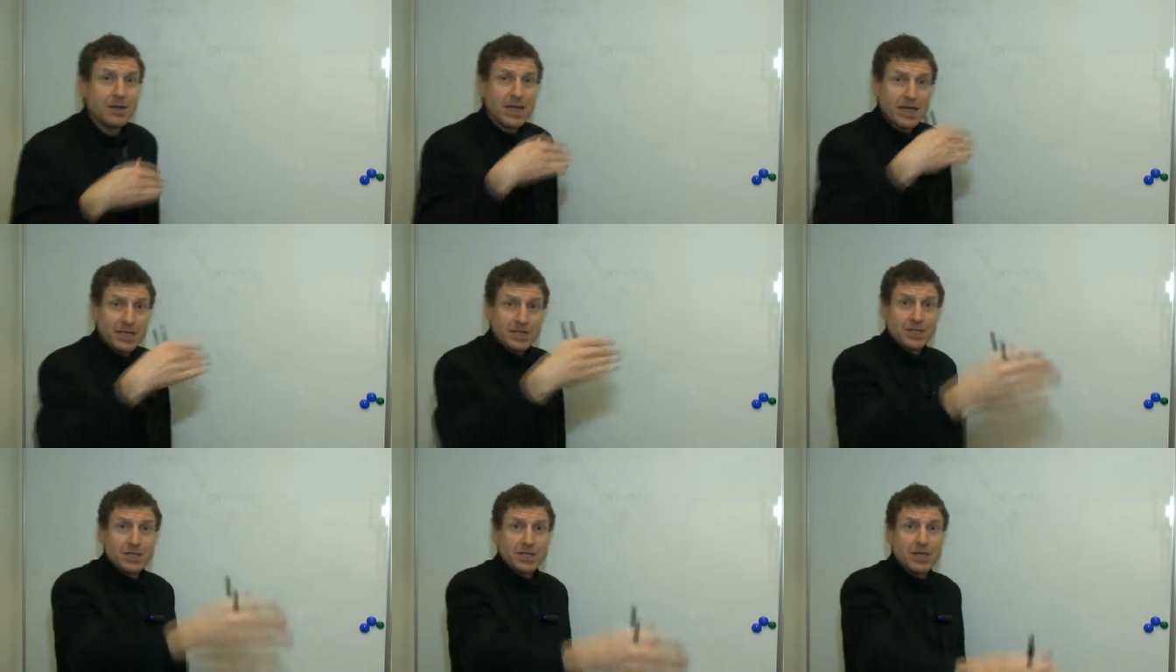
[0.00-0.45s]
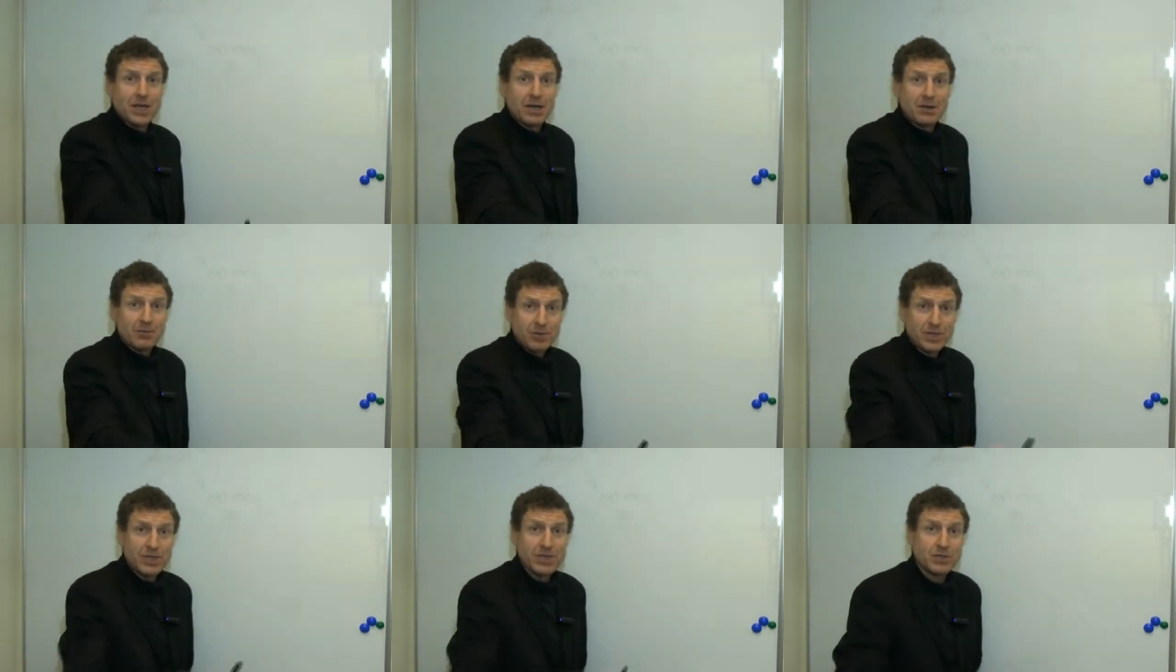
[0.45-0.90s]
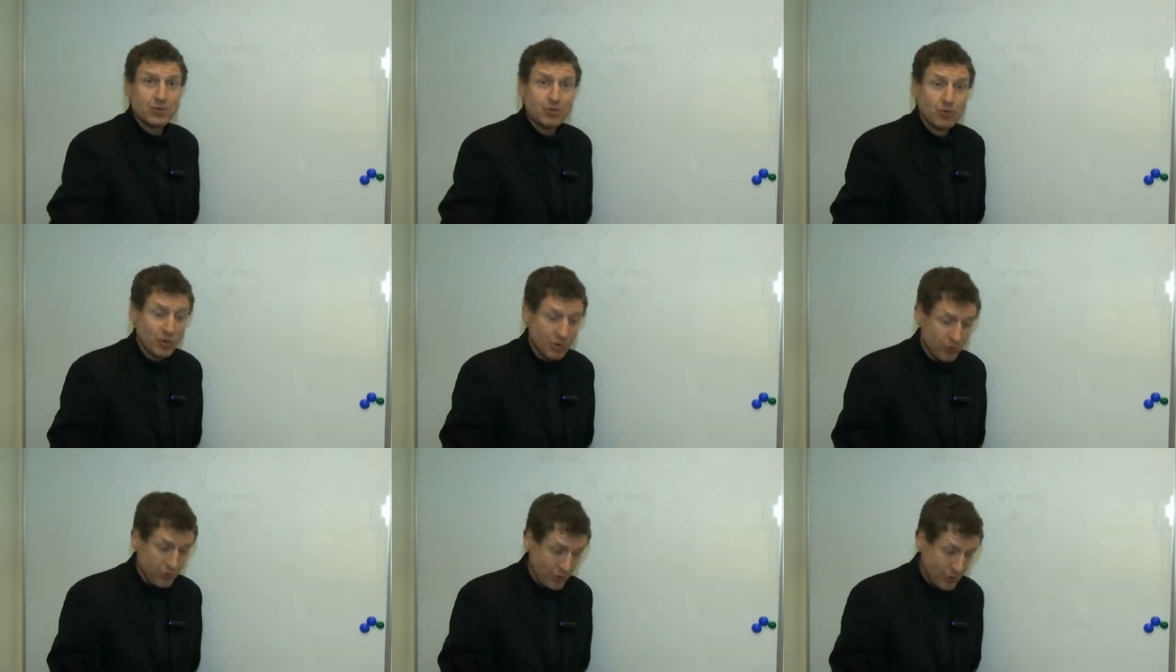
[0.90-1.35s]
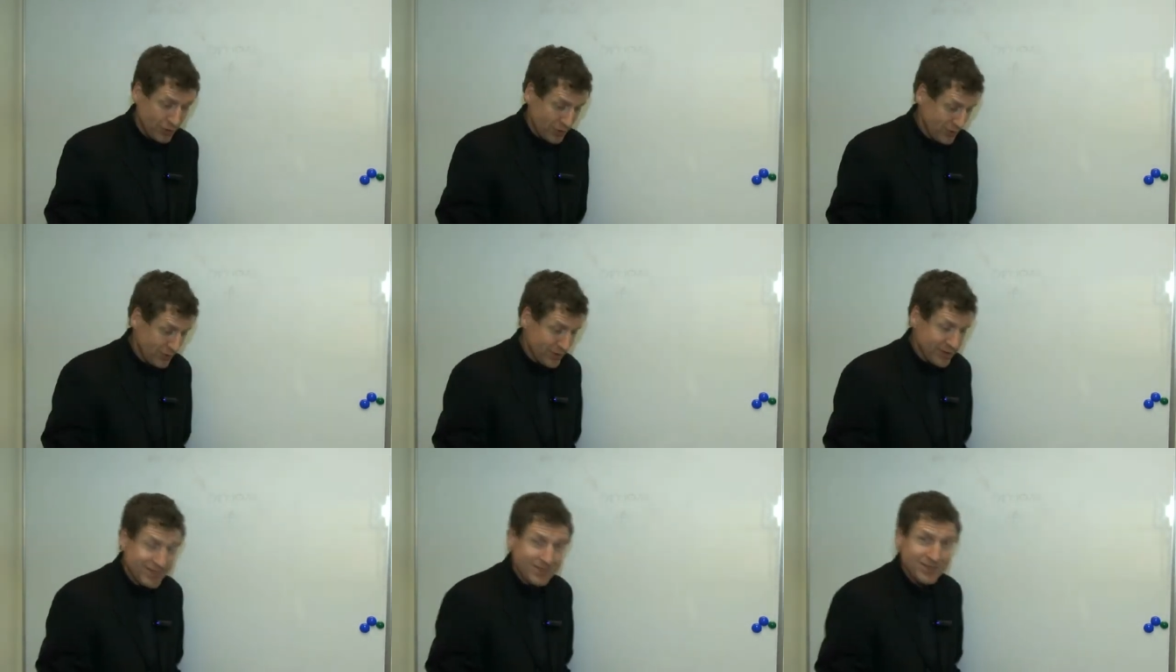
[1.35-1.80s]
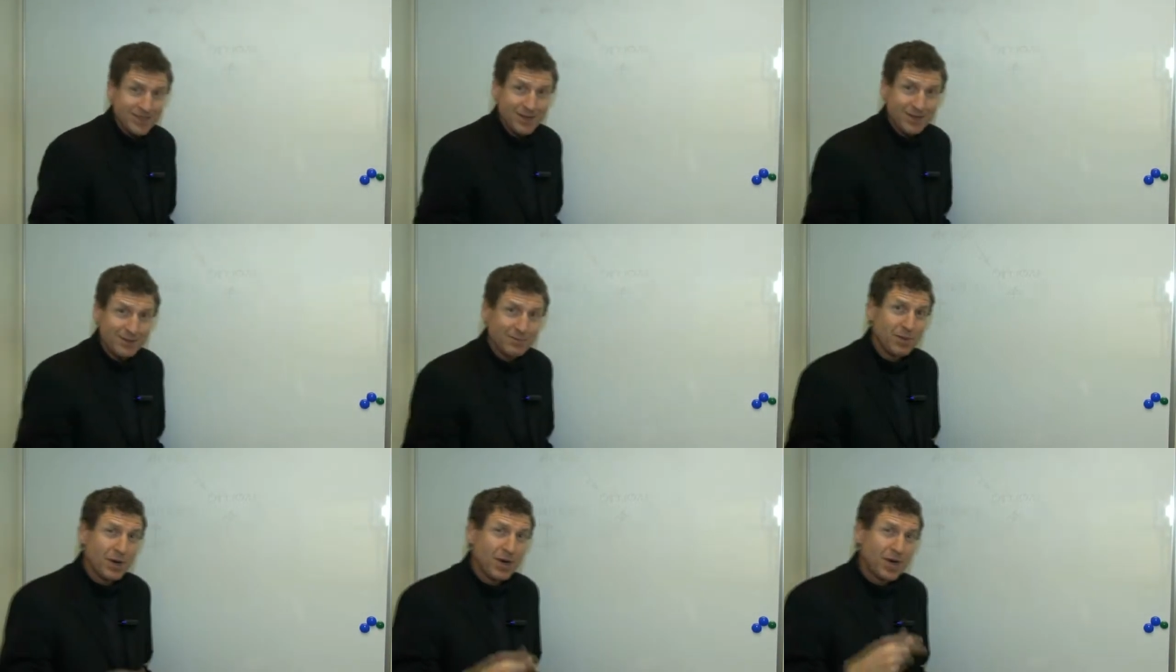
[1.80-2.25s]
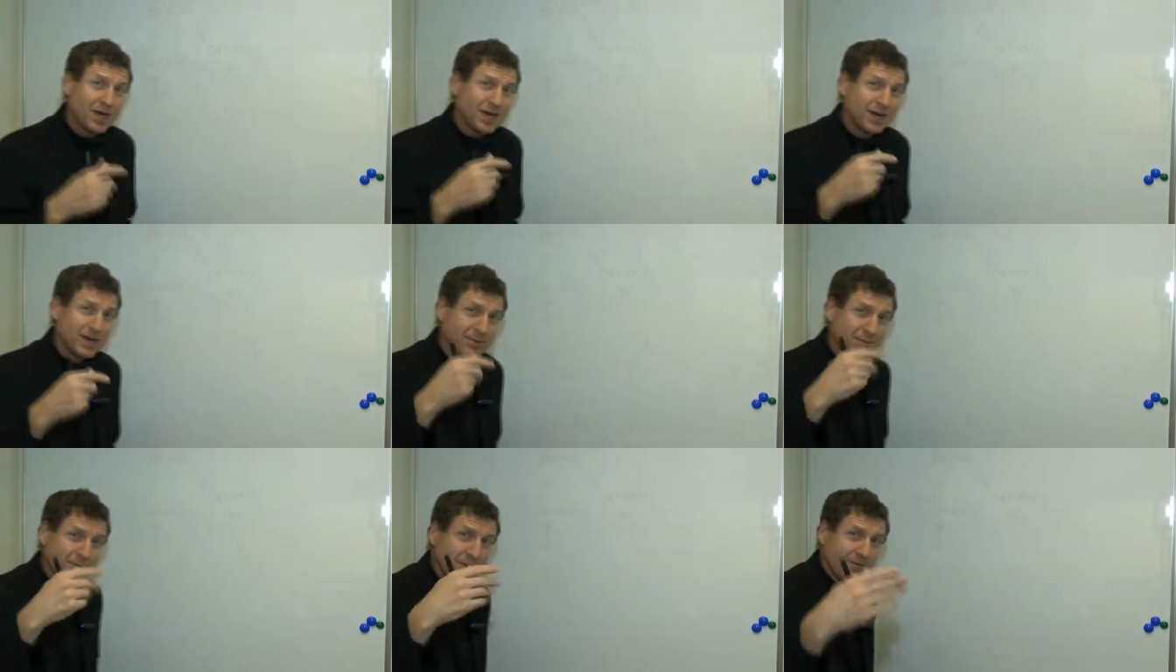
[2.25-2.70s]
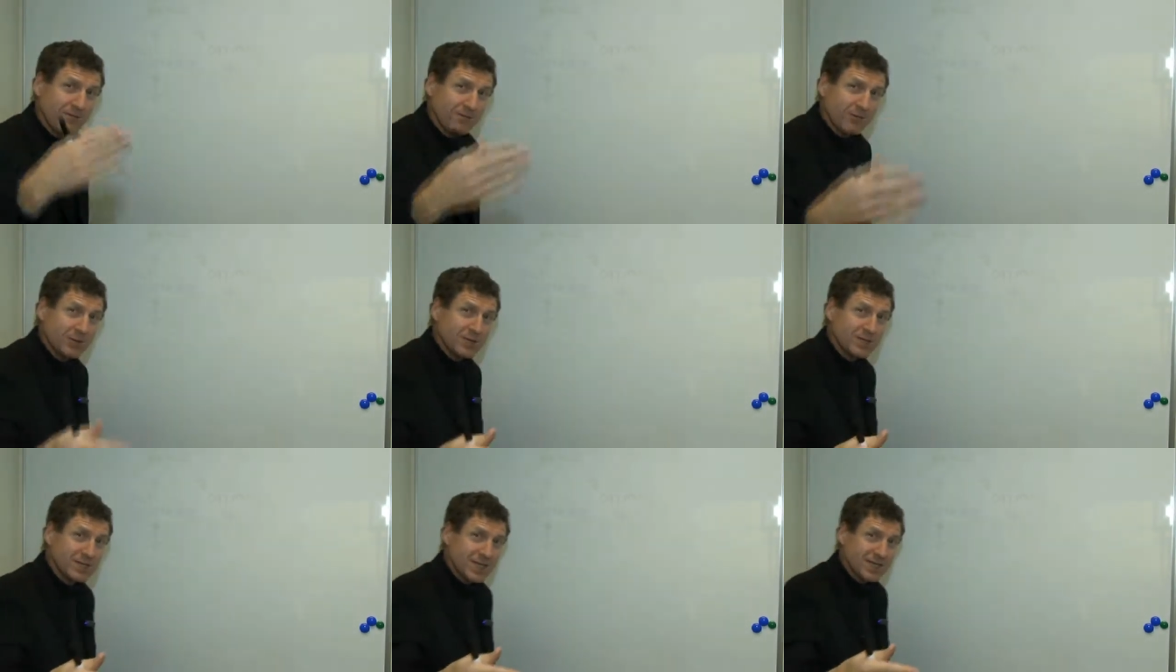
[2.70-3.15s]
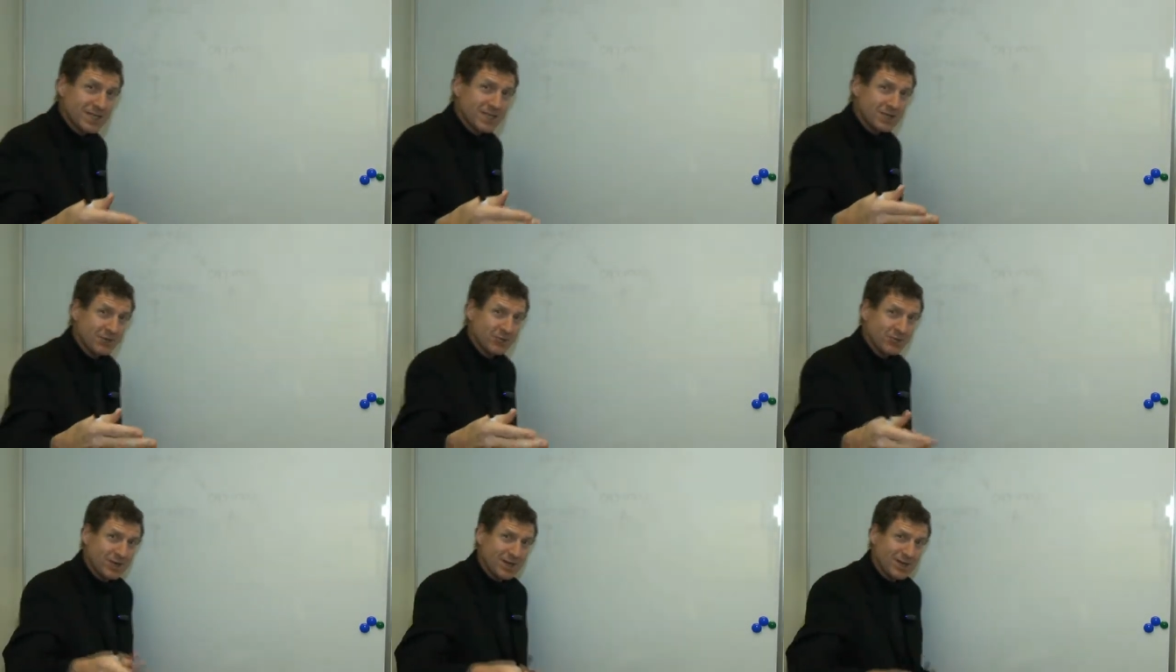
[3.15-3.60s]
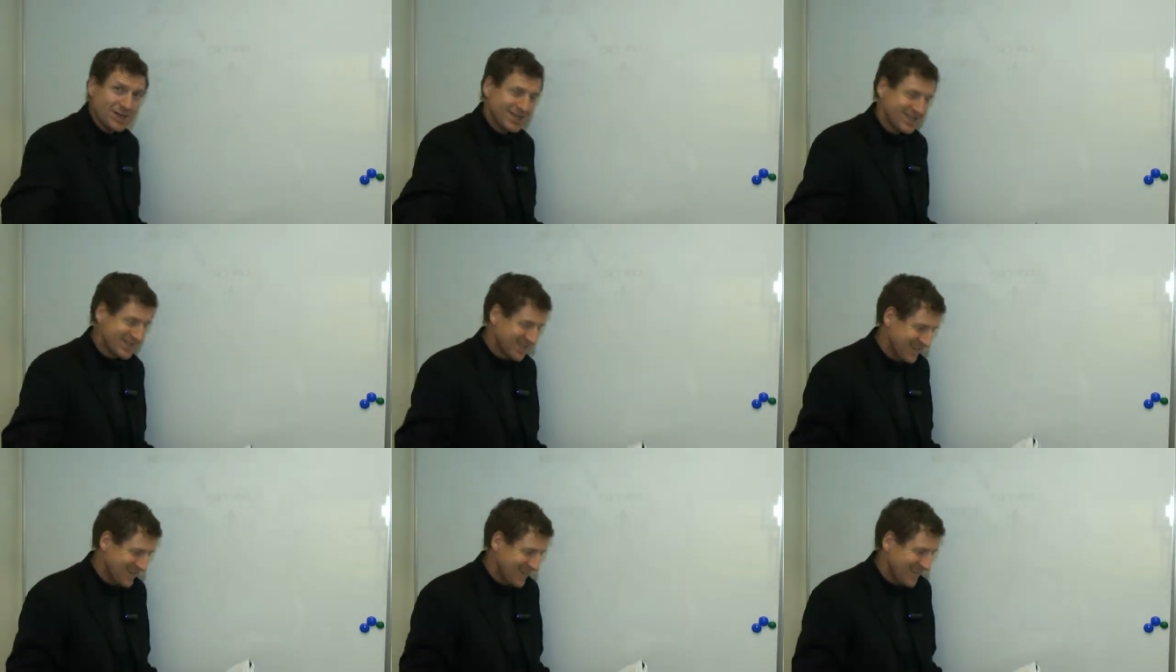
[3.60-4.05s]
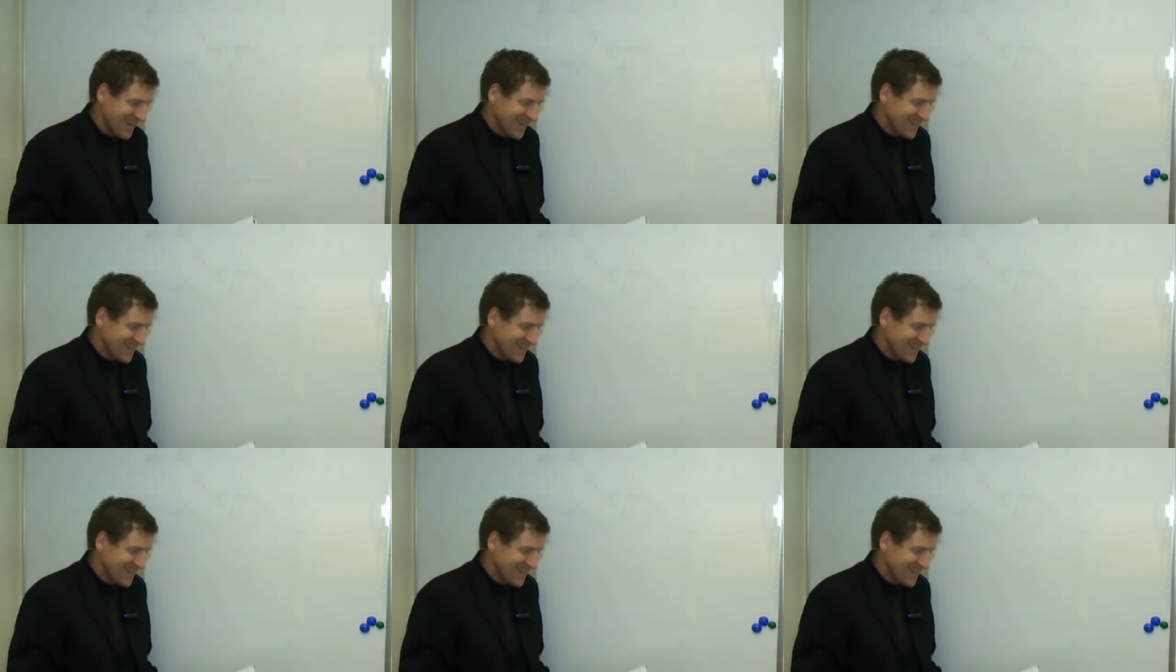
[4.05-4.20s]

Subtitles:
next year, which is really, really good, isn't it? Buying it before it's actually released.